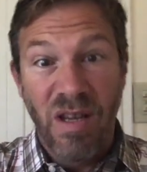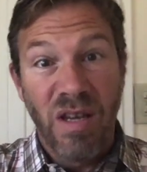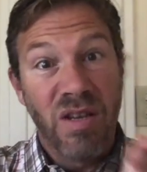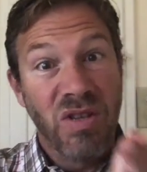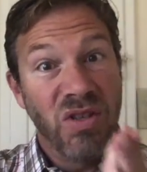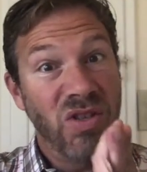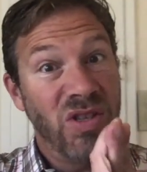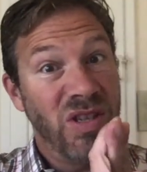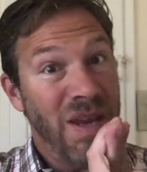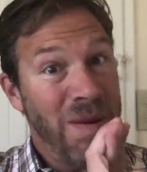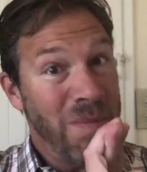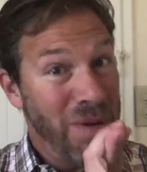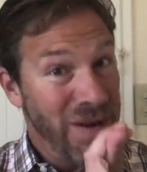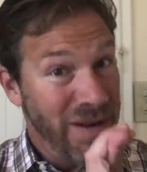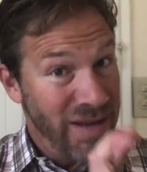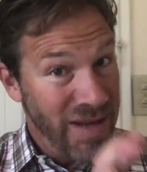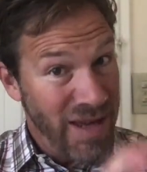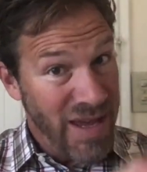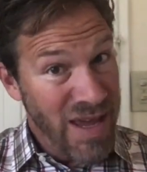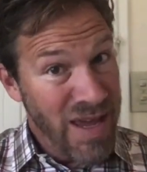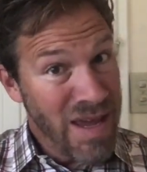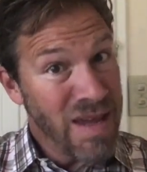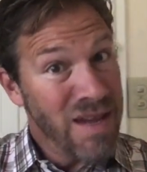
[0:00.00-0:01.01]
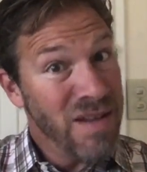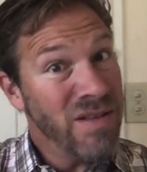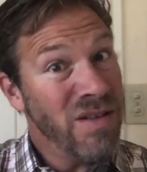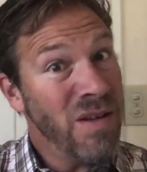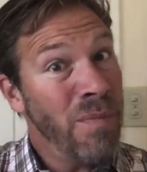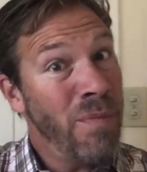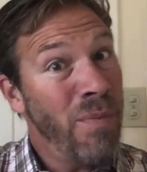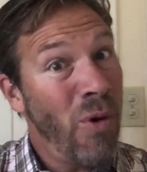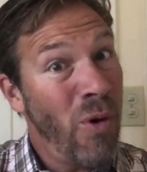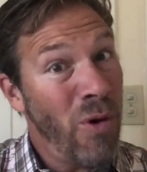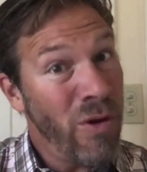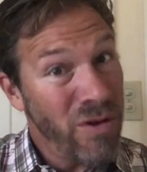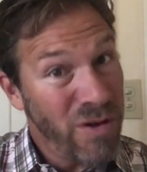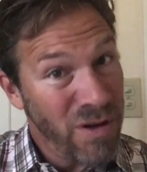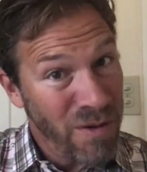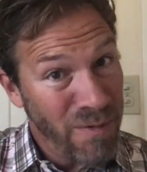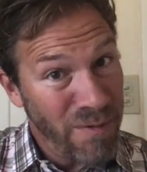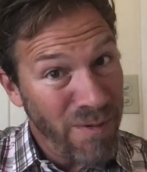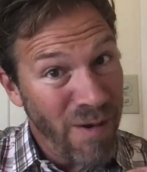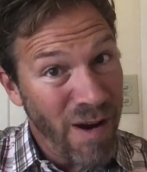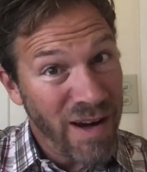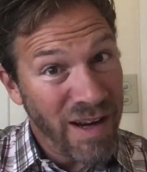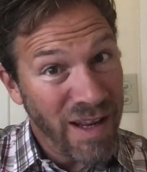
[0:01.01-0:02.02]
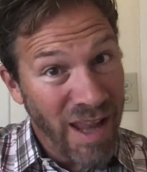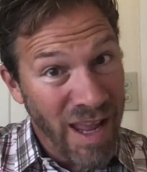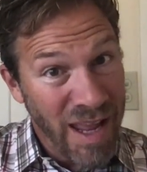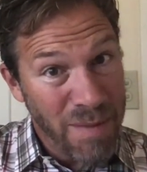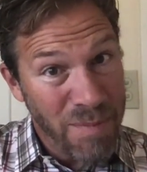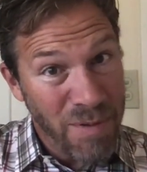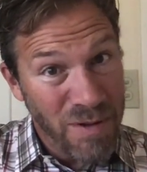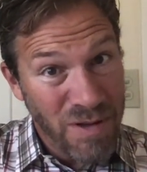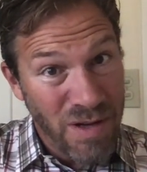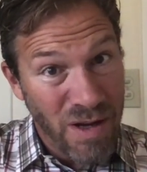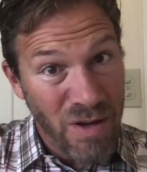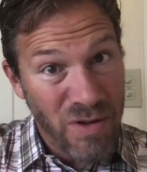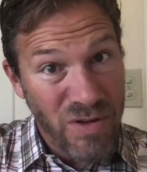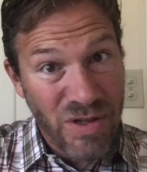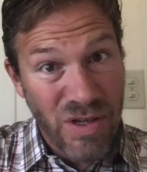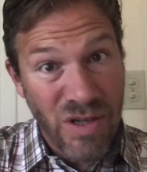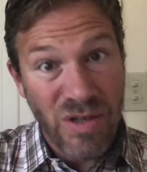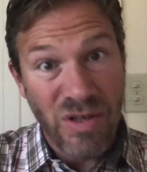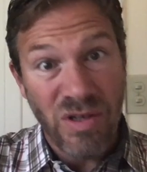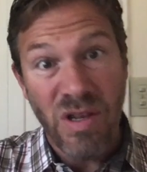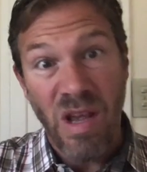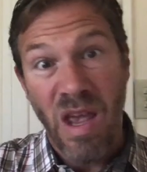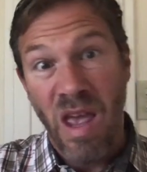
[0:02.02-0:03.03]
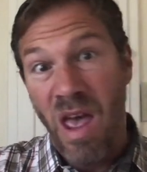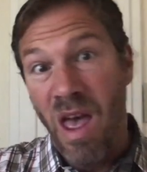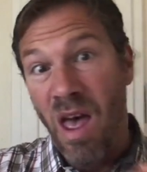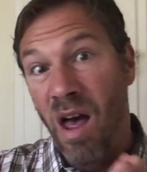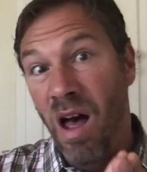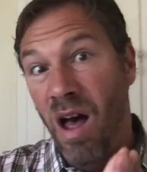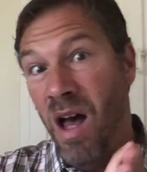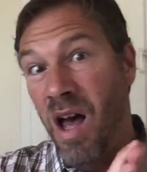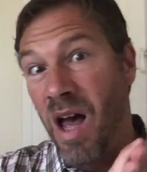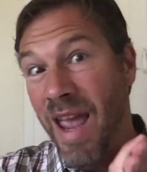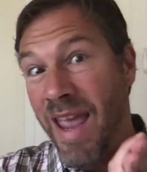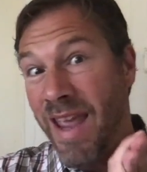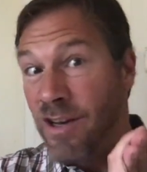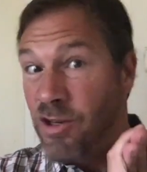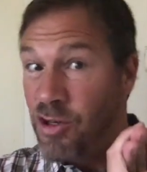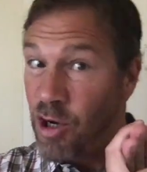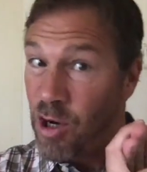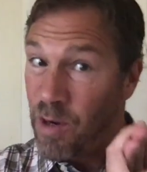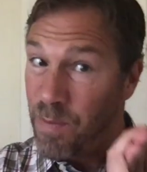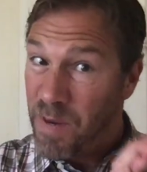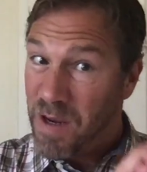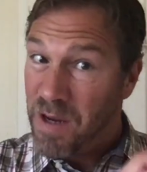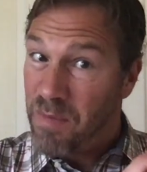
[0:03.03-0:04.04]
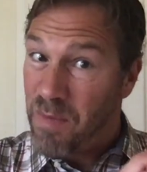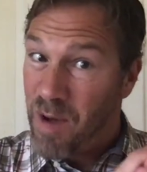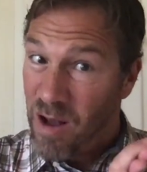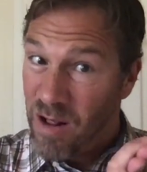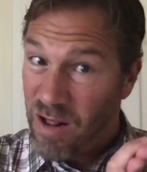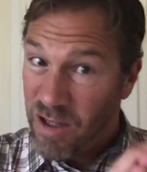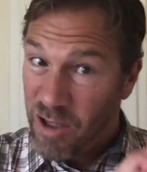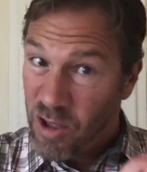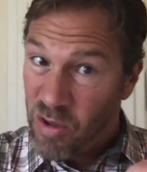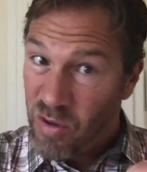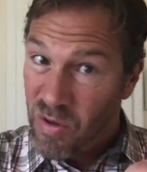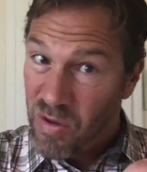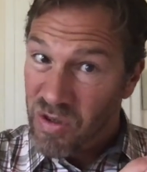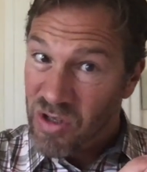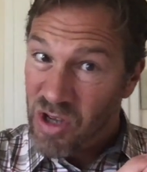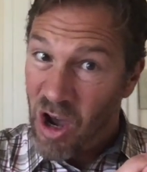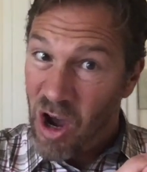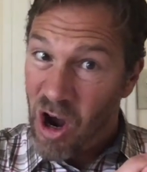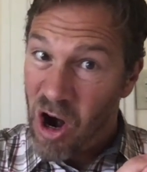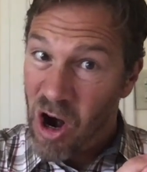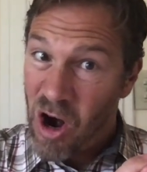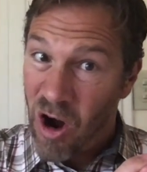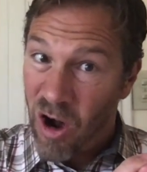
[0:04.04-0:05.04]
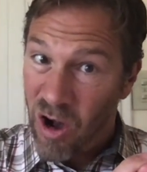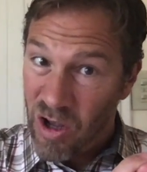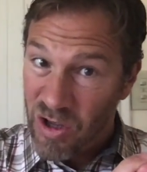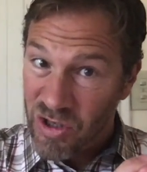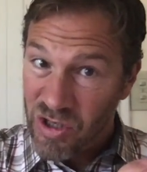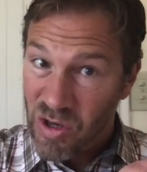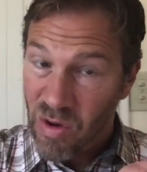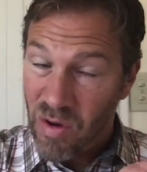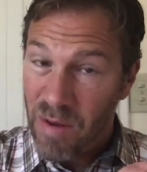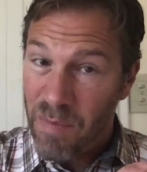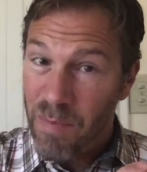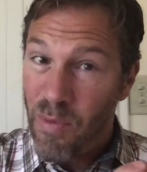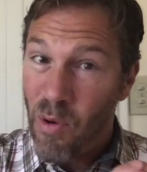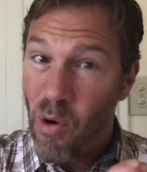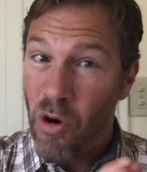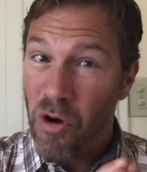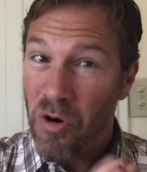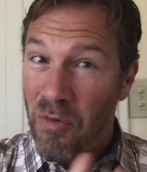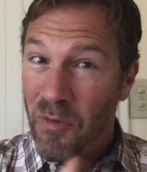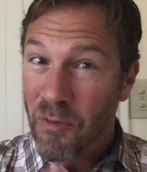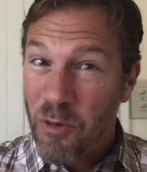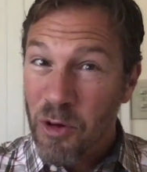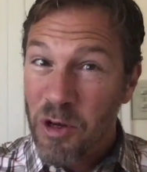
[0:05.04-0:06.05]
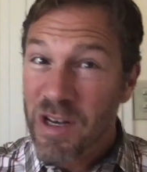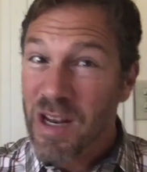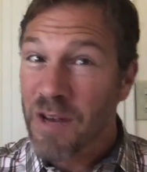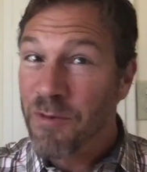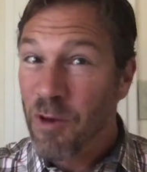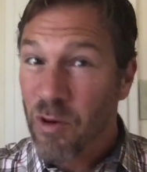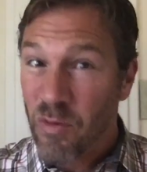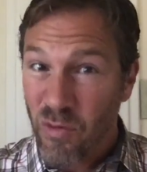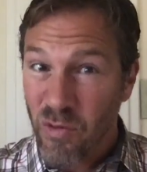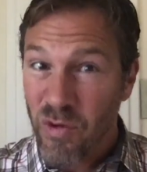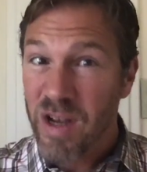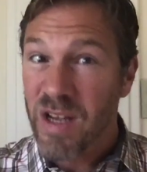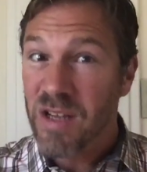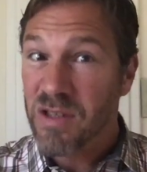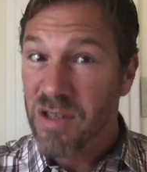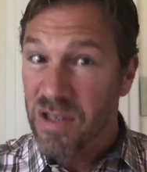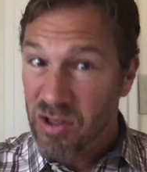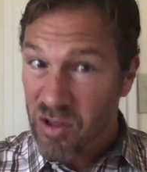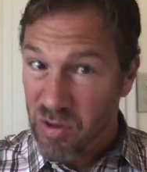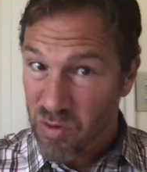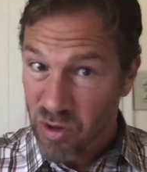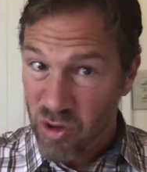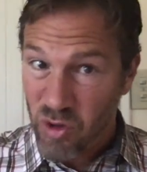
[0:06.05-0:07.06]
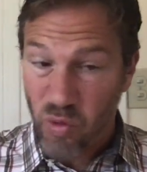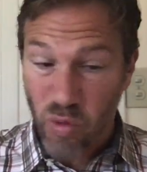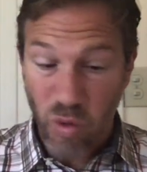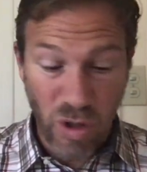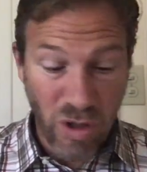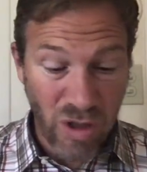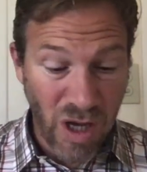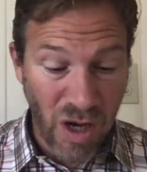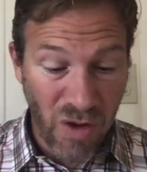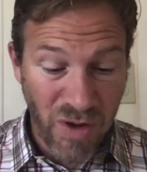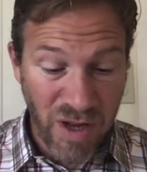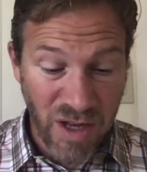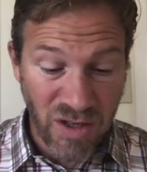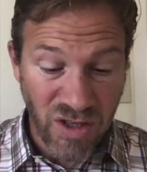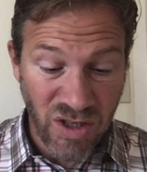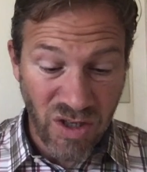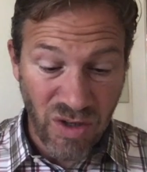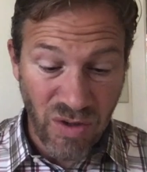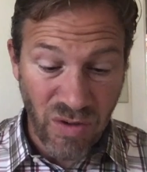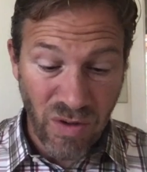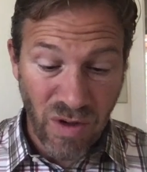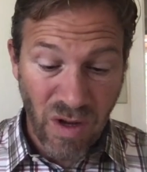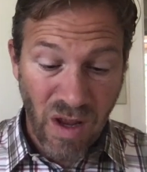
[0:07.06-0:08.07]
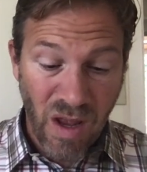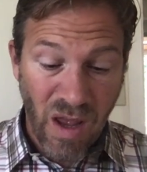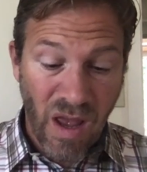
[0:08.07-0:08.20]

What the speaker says: CBD is important in fighting apoptosis. And terpene molecules are also important for different reasons, which we'll go into.